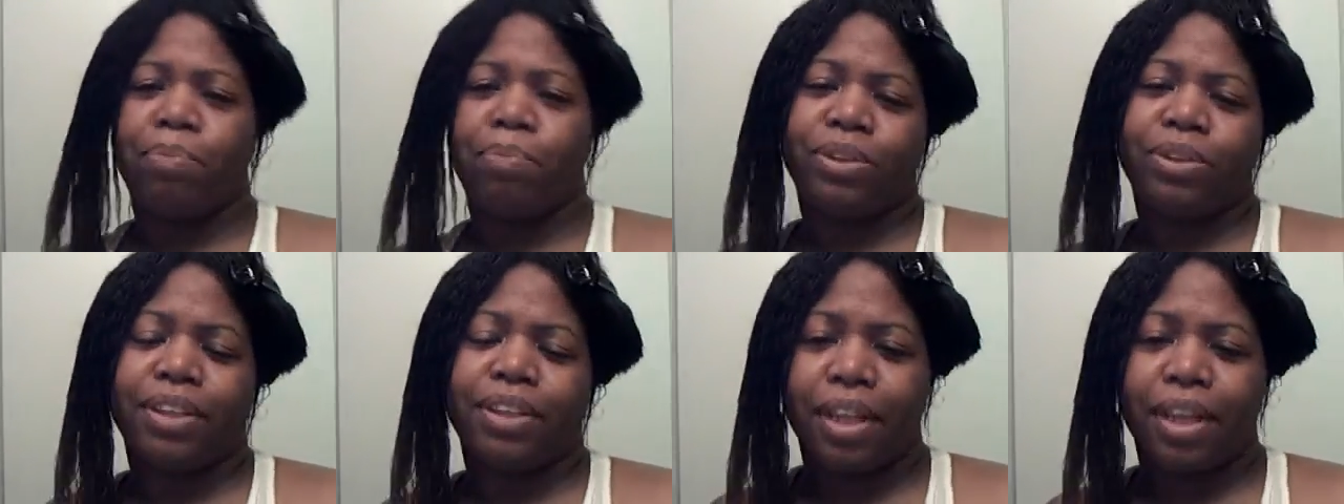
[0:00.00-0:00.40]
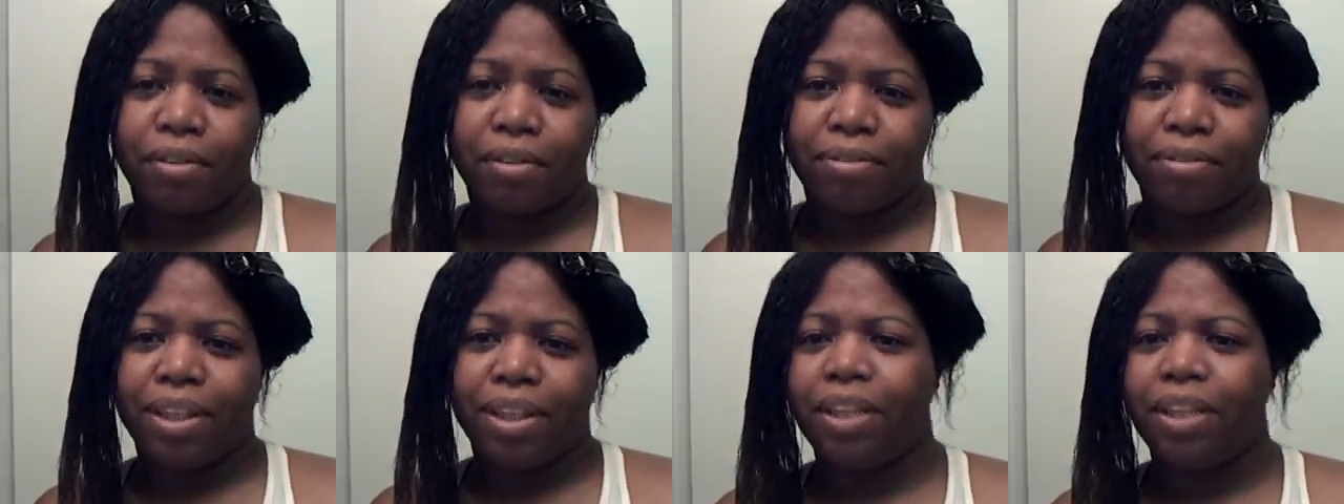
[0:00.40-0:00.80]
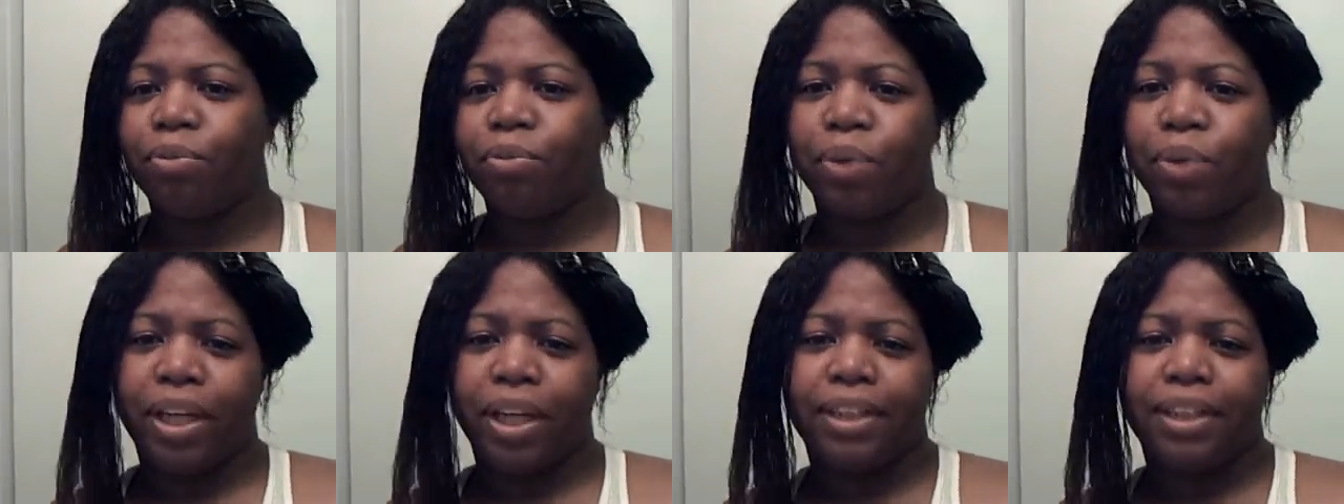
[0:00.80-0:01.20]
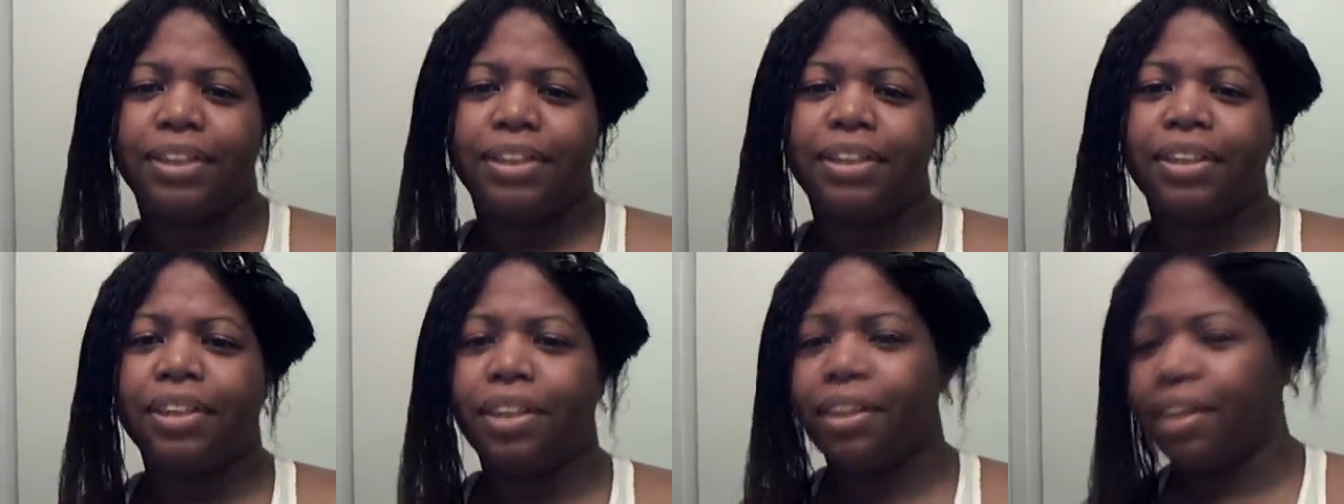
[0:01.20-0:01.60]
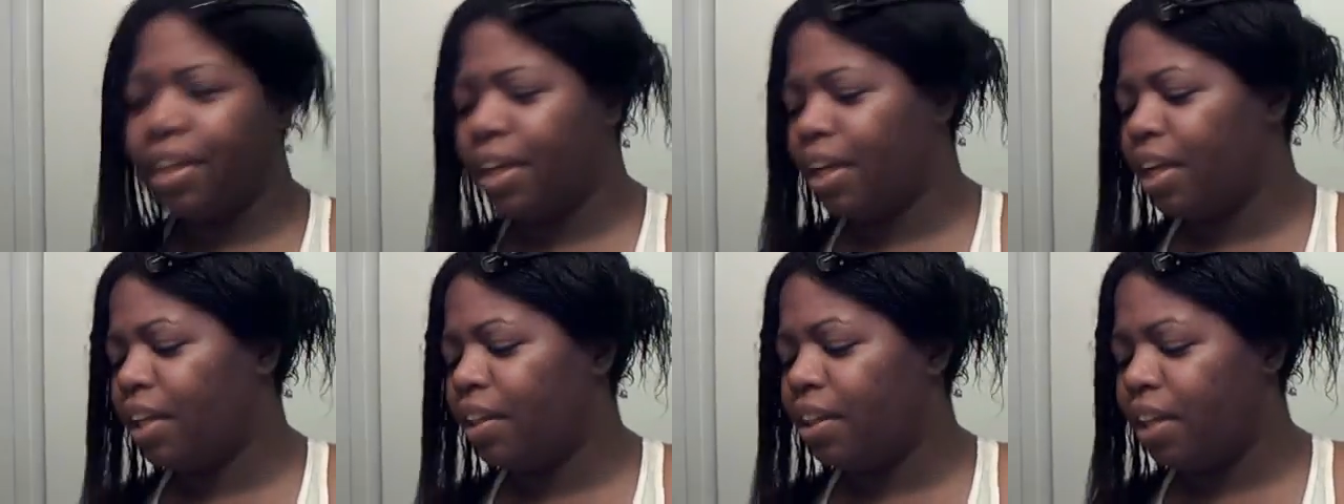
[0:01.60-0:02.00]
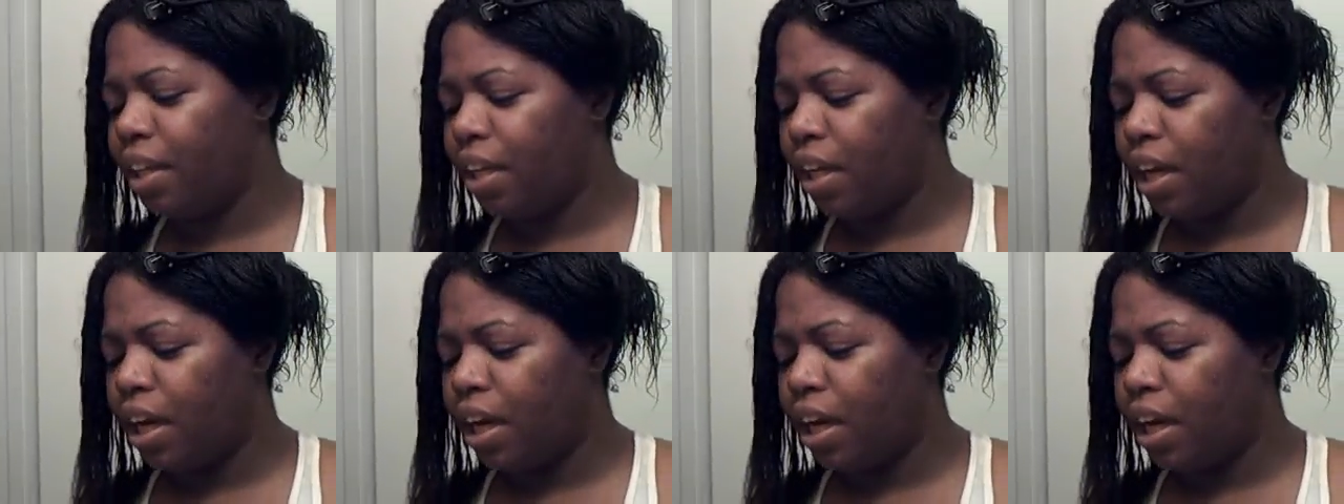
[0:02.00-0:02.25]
Then the apple cider rinse.